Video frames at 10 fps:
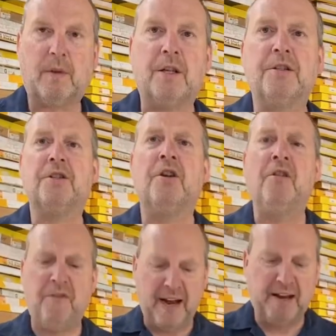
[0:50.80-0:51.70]

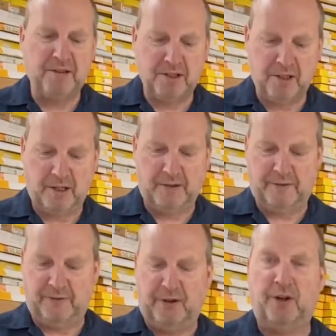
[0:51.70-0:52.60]

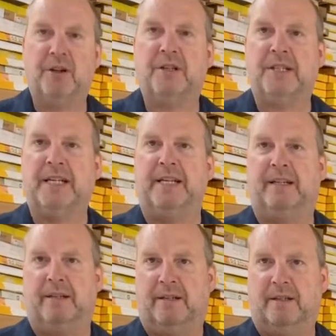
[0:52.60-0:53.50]
2013.
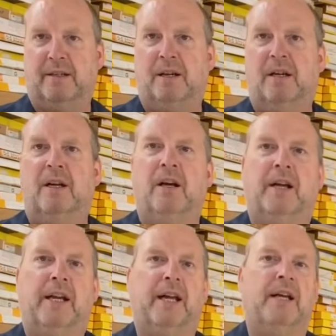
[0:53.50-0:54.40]

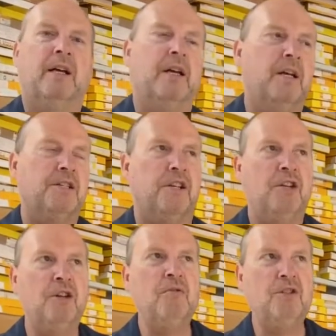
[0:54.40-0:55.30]
Okay, so
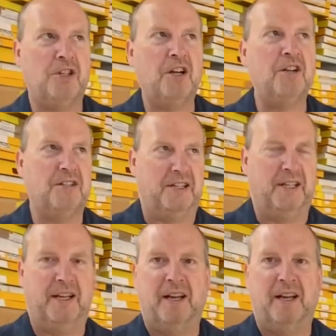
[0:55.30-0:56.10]
New Jersey.